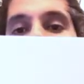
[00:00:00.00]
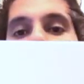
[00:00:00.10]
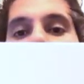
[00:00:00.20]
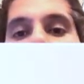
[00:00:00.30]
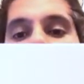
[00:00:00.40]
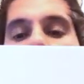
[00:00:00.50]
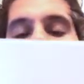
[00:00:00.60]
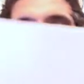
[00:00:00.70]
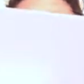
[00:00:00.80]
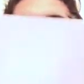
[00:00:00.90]
White
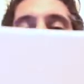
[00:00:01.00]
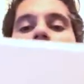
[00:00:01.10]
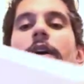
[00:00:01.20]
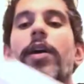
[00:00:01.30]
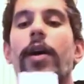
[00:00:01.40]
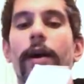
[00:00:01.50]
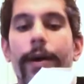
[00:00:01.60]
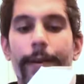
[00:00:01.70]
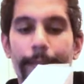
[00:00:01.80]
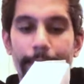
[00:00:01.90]
Ultra.
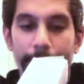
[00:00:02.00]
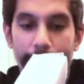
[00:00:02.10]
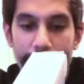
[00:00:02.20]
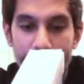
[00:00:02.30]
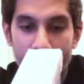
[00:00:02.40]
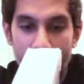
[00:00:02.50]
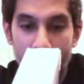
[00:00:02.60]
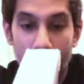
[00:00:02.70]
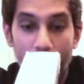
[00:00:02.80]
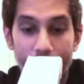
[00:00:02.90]
This is
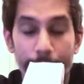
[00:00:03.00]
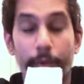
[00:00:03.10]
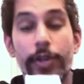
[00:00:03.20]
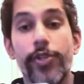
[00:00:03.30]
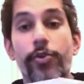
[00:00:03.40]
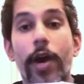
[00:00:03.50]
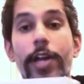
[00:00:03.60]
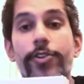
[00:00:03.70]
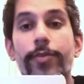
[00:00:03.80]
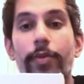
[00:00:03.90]
11.2
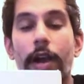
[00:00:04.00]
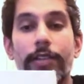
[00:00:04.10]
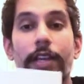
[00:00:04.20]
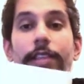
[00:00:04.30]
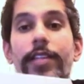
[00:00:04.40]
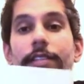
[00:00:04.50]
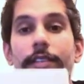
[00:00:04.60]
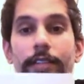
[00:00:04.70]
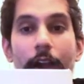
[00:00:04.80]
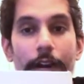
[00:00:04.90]
hydrogen peroxide. This
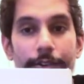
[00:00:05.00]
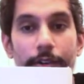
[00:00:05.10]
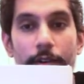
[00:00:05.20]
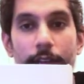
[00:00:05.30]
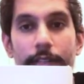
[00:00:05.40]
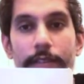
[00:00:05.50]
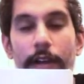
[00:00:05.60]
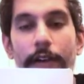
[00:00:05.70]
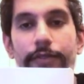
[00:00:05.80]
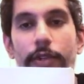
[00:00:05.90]
is doctor grade
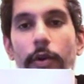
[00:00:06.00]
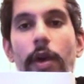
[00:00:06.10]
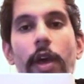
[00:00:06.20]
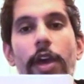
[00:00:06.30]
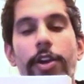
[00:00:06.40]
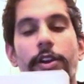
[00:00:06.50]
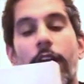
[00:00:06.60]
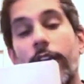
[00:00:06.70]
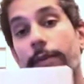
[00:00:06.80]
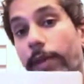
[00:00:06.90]
stuff, so you're
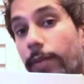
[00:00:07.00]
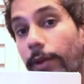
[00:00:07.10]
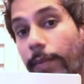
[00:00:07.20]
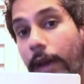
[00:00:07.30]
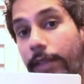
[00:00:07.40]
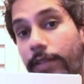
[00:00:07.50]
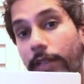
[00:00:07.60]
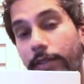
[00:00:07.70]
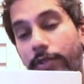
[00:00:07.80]
not going to be able to buy this at the